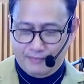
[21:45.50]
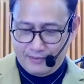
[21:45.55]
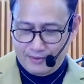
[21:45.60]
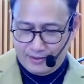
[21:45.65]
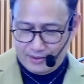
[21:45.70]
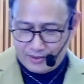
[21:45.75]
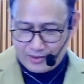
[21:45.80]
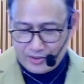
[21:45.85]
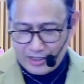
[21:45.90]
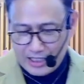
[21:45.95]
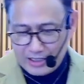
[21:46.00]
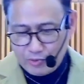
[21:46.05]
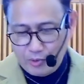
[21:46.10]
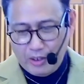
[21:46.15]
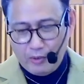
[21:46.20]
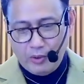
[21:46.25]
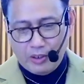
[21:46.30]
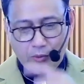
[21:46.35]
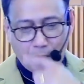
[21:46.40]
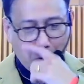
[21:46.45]
So that's
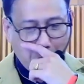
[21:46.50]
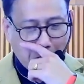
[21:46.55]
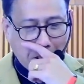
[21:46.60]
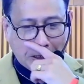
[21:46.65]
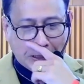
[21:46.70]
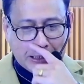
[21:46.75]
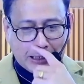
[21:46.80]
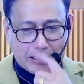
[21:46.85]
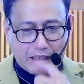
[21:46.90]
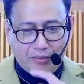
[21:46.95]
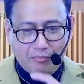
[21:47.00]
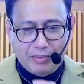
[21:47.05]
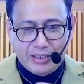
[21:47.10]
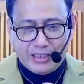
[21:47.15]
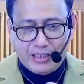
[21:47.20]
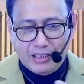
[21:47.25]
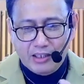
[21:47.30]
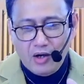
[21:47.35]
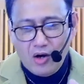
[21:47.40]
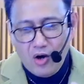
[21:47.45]
why when we look at
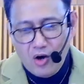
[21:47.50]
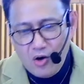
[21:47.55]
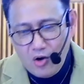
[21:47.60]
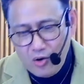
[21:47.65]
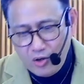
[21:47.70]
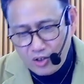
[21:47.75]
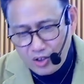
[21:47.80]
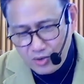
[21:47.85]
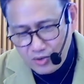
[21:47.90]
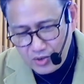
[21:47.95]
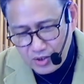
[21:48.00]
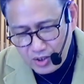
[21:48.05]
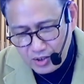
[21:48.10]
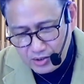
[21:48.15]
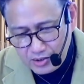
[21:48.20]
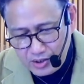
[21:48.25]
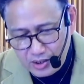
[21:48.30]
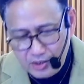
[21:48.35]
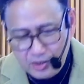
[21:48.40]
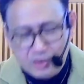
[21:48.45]
nativity, ang
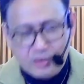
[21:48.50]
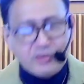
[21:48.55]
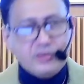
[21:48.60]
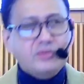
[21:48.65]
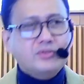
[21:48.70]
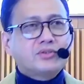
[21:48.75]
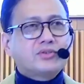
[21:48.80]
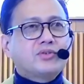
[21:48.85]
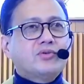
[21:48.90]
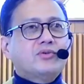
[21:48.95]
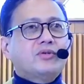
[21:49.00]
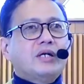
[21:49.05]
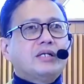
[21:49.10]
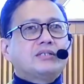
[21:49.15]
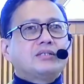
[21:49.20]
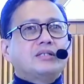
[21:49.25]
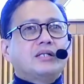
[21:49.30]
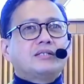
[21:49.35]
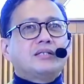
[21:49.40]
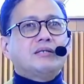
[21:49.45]
ganda-ganda, it's just so
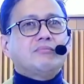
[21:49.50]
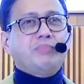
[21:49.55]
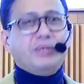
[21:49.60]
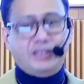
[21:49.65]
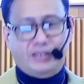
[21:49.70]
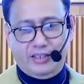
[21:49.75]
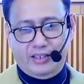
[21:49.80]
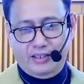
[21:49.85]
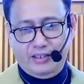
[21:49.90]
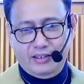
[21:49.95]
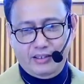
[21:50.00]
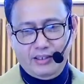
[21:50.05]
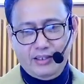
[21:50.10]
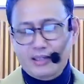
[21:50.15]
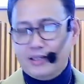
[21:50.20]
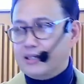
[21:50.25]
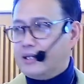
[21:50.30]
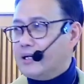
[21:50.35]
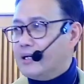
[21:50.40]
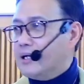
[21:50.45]
nice nativity.
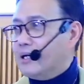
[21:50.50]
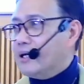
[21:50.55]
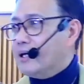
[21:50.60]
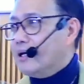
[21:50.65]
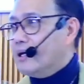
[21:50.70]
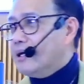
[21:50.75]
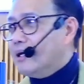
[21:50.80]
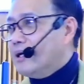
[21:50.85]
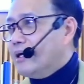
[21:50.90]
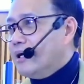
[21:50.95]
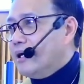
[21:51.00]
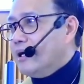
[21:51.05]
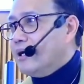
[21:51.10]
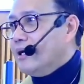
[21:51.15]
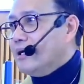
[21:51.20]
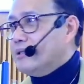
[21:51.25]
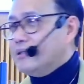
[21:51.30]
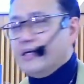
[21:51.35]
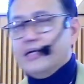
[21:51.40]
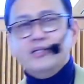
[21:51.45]

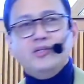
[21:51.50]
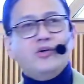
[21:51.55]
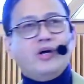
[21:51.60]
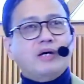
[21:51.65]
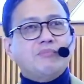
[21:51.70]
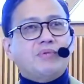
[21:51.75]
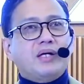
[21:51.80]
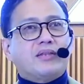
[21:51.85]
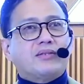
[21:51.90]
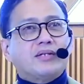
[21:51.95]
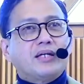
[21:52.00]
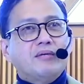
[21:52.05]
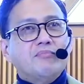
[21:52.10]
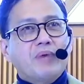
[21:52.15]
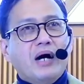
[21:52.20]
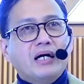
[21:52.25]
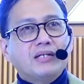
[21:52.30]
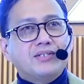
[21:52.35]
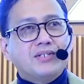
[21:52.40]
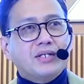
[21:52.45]
And then you have the three
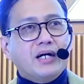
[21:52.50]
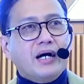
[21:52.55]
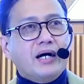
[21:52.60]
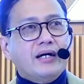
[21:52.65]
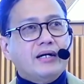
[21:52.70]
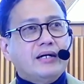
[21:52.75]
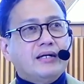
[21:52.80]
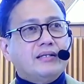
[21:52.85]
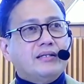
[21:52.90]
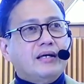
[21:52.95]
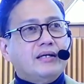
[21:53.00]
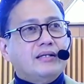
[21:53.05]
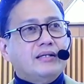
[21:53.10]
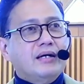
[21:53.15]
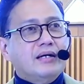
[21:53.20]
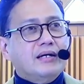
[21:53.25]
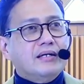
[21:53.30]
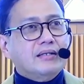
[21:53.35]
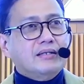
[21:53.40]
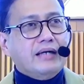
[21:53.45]
magi, and then
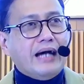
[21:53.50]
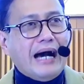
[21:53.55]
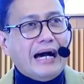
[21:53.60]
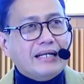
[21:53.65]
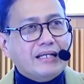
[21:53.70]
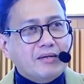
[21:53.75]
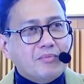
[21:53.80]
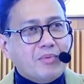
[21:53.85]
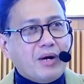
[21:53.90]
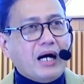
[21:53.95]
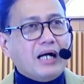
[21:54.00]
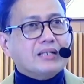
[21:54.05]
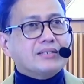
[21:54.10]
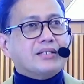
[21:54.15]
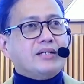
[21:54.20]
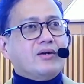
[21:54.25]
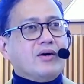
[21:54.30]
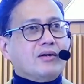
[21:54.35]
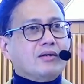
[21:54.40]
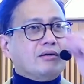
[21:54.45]
the animals
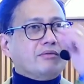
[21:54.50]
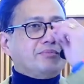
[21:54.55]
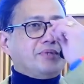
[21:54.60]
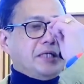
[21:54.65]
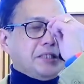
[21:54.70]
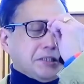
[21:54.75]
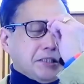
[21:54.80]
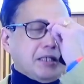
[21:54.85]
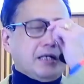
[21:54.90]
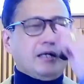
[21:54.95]
and all of this.